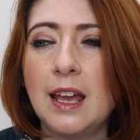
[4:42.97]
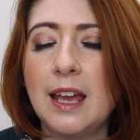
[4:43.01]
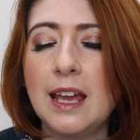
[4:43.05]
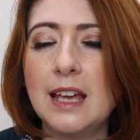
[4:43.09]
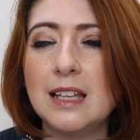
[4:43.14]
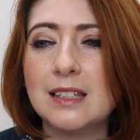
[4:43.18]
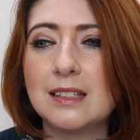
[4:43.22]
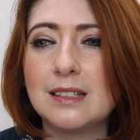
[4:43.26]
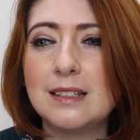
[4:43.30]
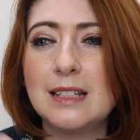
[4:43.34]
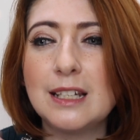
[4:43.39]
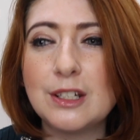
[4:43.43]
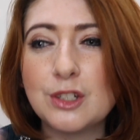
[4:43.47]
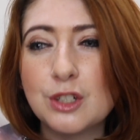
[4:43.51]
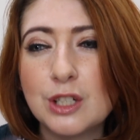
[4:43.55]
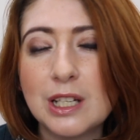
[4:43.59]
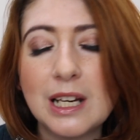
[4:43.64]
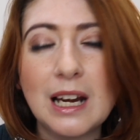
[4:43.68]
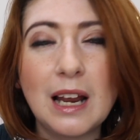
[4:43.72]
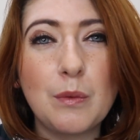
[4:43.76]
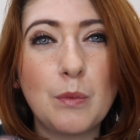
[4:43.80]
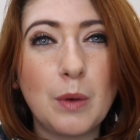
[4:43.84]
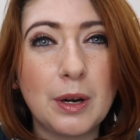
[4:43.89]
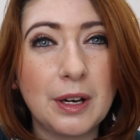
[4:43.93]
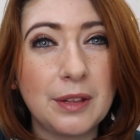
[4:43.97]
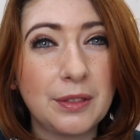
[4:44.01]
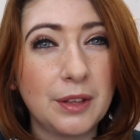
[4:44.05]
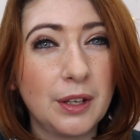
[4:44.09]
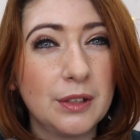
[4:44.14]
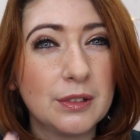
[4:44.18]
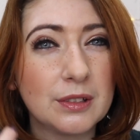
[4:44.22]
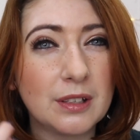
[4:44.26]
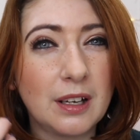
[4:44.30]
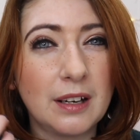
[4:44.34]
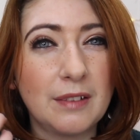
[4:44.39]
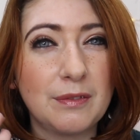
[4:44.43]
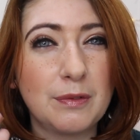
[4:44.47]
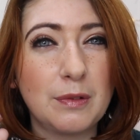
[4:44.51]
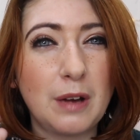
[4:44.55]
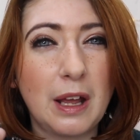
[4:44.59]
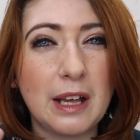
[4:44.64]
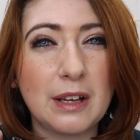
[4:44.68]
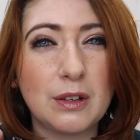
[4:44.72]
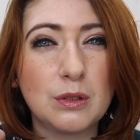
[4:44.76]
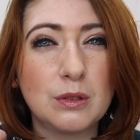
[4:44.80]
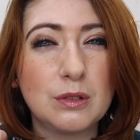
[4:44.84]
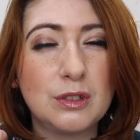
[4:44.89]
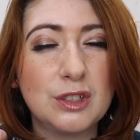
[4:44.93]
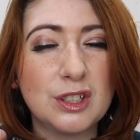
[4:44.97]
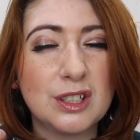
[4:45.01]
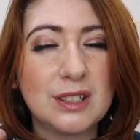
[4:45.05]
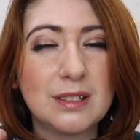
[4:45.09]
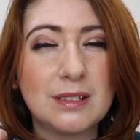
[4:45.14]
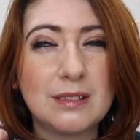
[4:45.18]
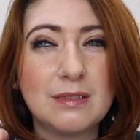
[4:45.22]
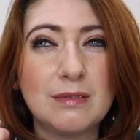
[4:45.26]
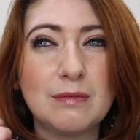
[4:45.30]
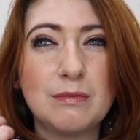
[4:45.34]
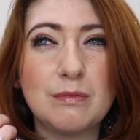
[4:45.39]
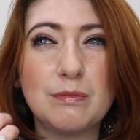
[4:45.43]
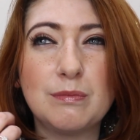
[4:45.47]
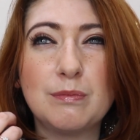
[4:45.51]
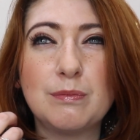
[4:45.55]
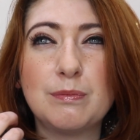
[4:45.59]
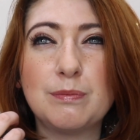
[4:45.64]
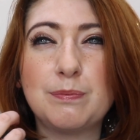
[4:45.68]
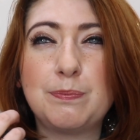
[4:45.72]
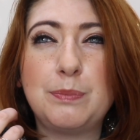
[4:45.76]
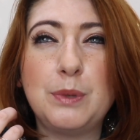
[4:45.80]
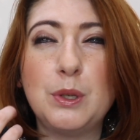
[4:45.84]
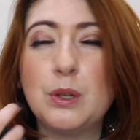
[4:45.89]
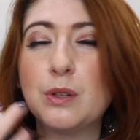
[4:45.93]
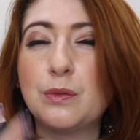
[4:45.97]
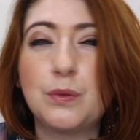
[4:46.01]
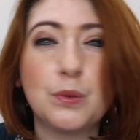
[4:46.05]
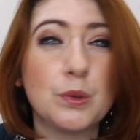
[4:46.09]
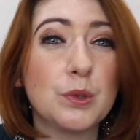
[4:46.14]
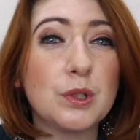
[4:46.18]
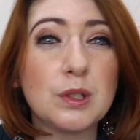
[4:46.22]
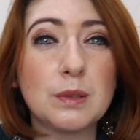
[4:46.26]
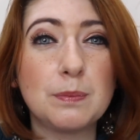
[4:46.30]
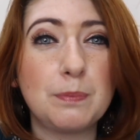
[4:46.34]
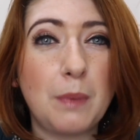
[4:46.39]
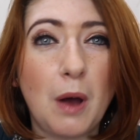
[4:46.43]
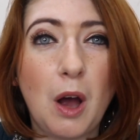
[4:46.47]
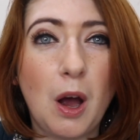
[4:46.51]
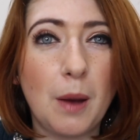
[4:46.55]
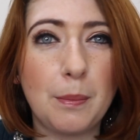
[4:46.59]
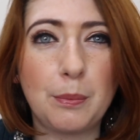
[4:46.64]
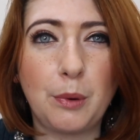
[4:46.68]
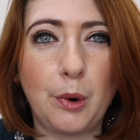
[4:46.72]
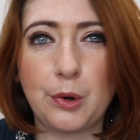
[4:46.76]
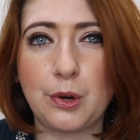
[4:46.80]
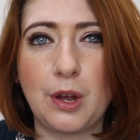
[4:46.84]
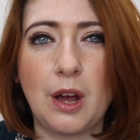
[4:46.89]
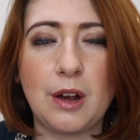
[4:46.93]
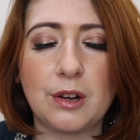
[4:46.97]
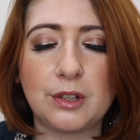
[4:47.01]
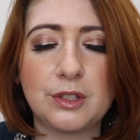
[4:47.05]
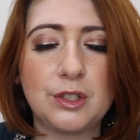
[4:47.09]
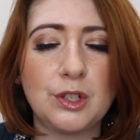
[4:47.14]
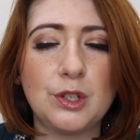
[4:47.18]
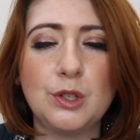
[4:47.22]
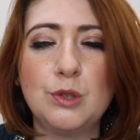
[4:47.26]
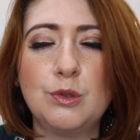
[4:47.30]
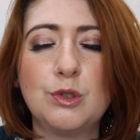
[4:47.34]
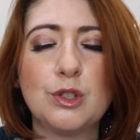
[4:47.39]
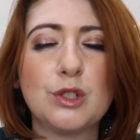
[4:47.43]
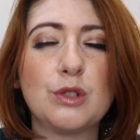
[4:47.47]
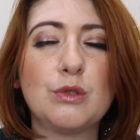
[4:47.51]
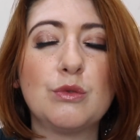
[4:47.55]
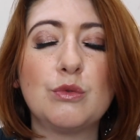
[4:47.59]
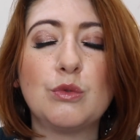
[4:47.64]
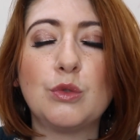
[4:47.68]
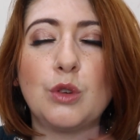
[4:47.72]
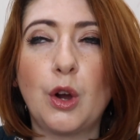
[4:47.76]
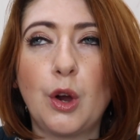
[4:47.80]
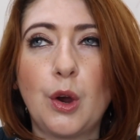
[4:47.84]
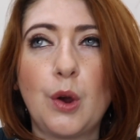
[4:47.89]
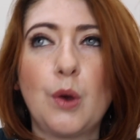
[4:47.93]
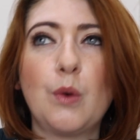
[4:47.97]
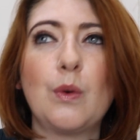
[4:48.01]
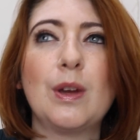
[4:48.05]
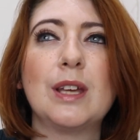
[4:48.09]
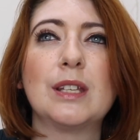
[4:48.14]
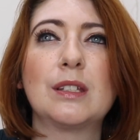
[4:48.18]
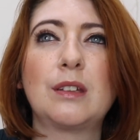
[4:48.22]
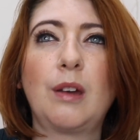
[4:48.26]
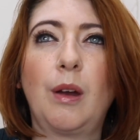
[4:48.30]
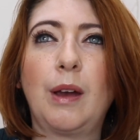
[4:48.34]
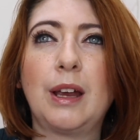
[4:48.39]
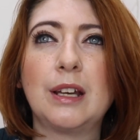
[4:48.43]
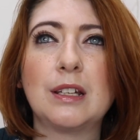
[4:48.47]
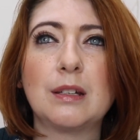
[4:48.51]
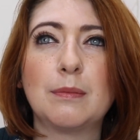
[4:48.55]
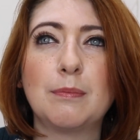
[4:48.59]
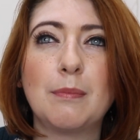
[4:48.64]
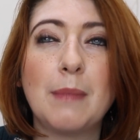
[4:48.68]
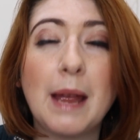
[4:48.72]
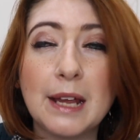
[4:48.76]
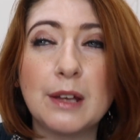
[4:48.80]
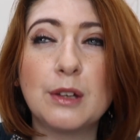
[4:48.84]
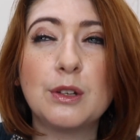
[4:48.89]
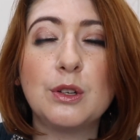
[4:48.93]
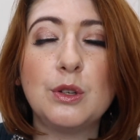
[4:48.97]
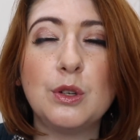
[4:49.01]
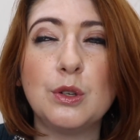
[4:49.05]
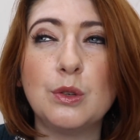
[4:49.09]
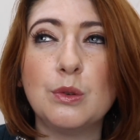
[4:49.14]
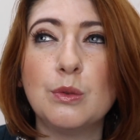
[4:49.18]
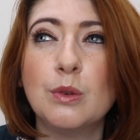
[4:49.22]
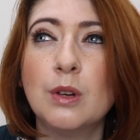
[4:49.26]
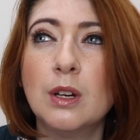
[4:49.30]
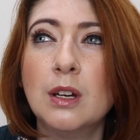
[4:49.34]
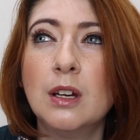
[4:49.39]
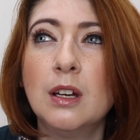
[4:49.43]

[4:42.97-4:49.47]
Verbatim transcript: It's literally like one of those kind of like just beautiful spa products that you just know is going to make you